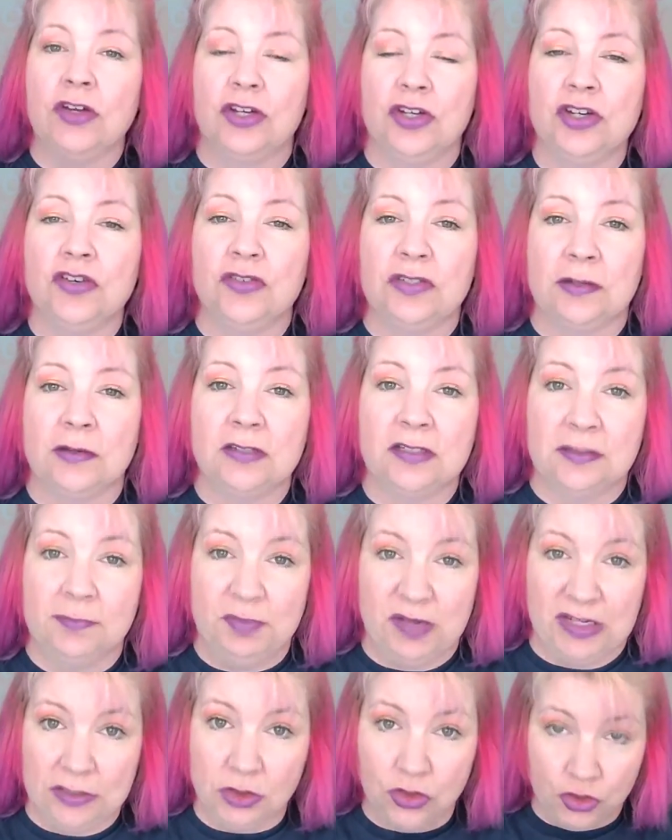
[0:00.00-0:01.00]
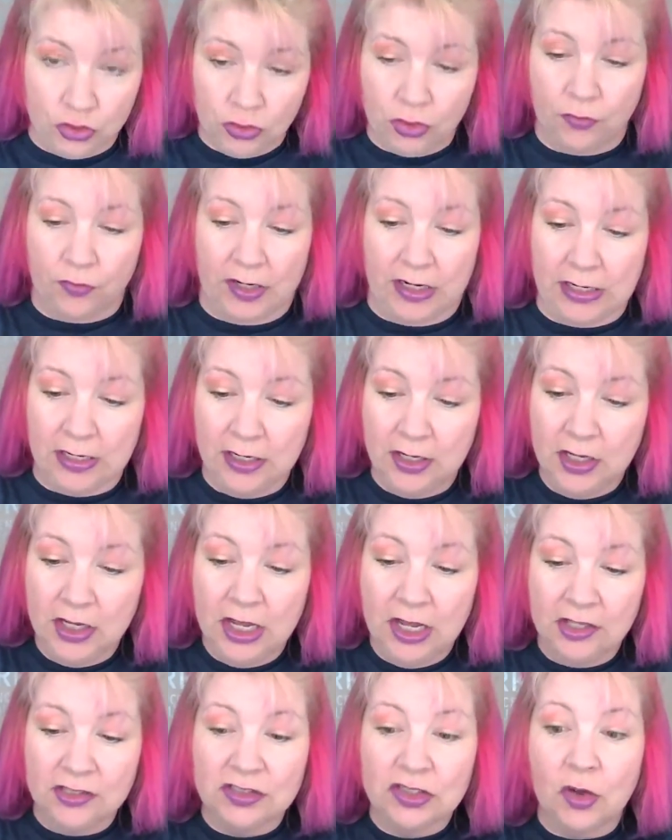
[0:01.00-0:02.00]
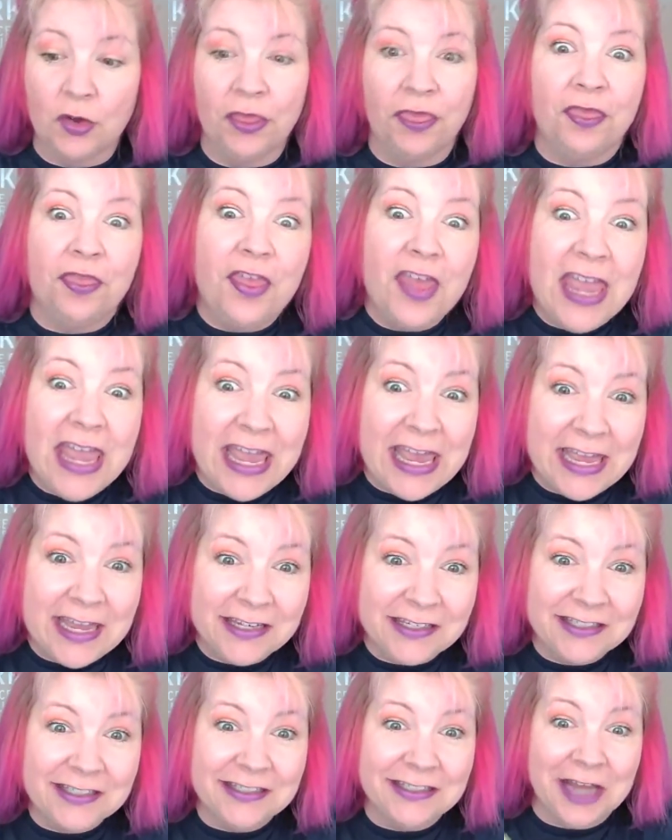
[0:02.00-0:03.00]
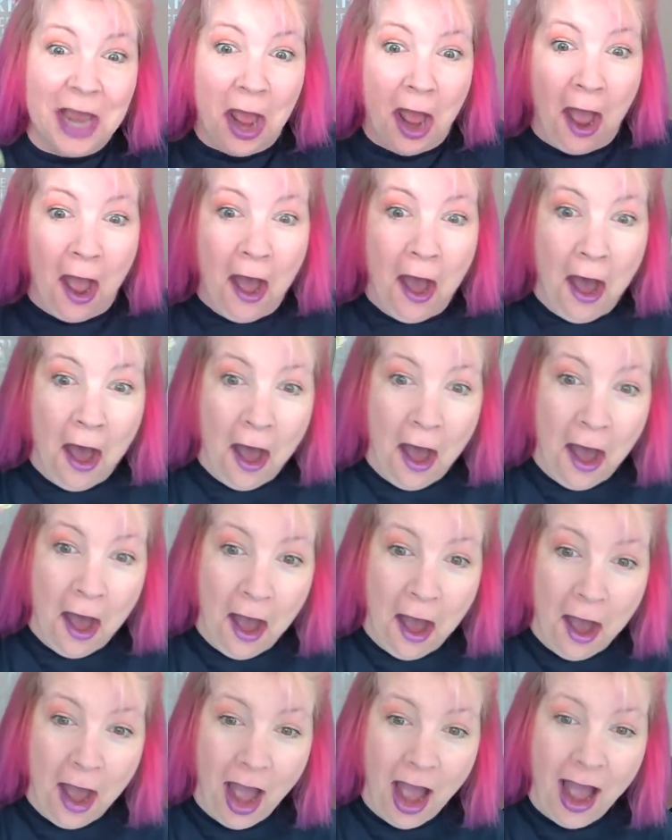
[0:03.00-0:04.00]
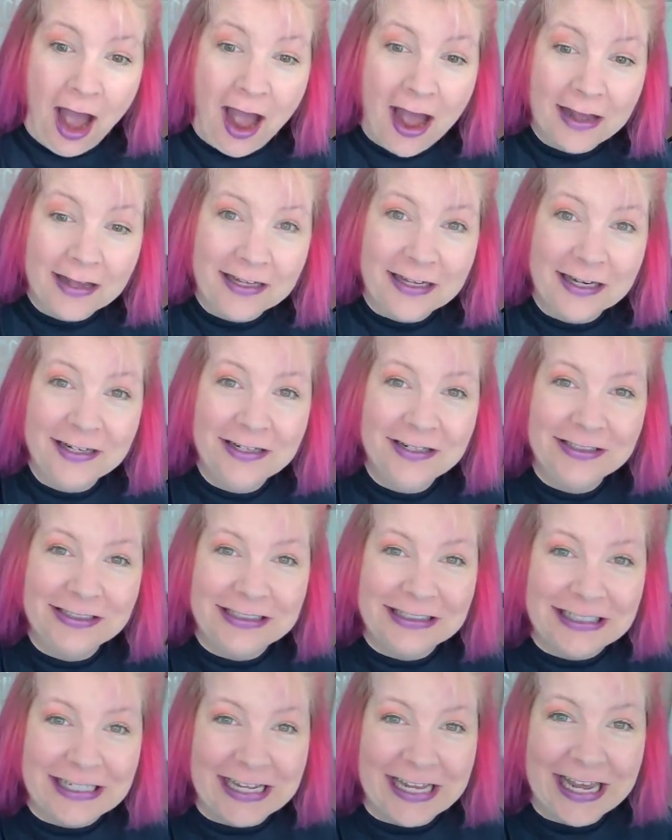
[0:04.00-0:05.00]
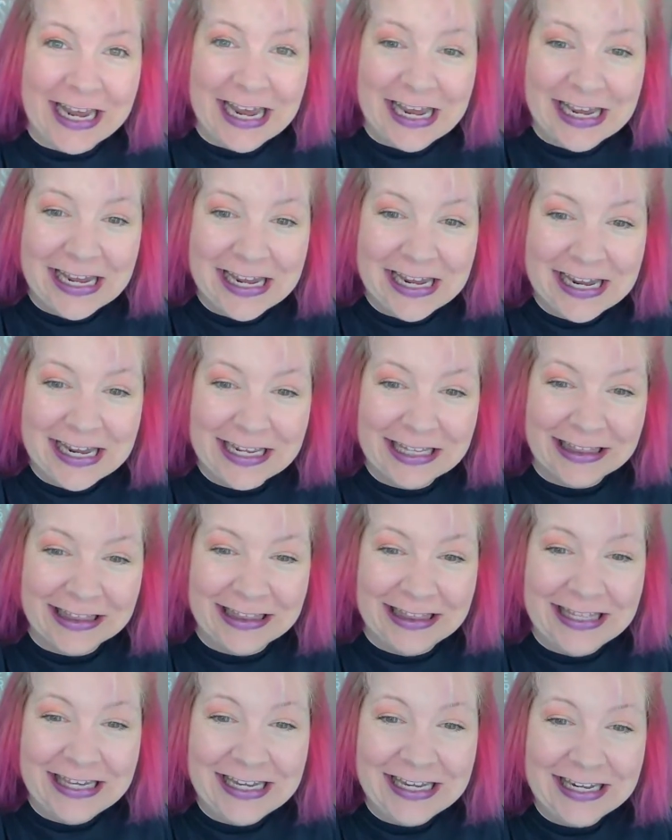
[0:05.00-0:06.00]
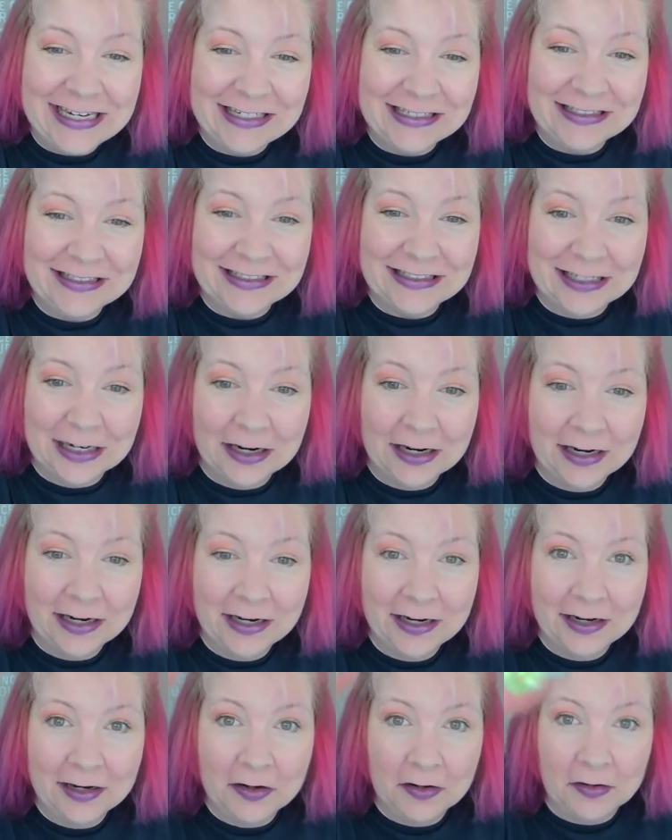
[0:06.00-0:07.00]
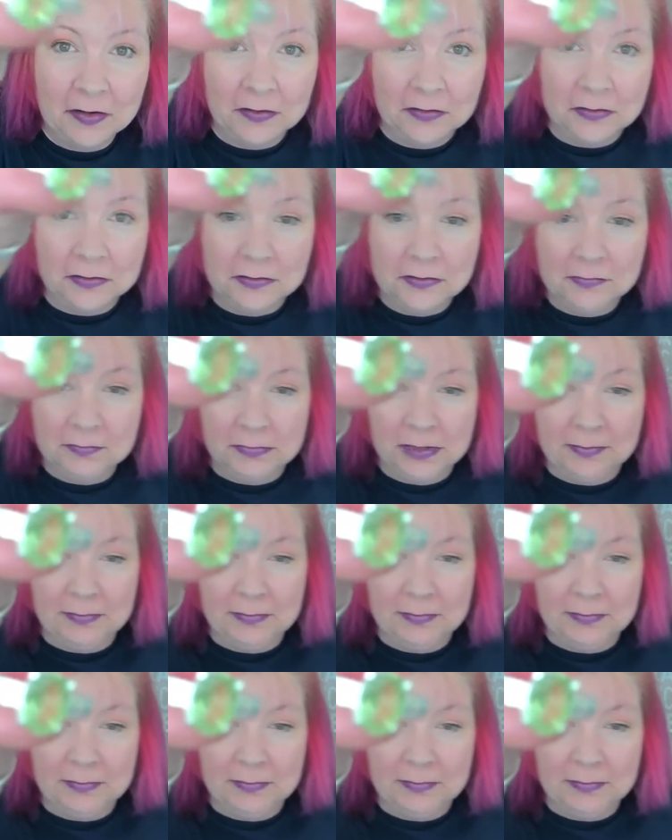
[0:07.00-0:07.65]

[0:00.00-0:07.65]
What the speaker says: you can use it as a piece of jewelry. So this, can you see it? This, oh,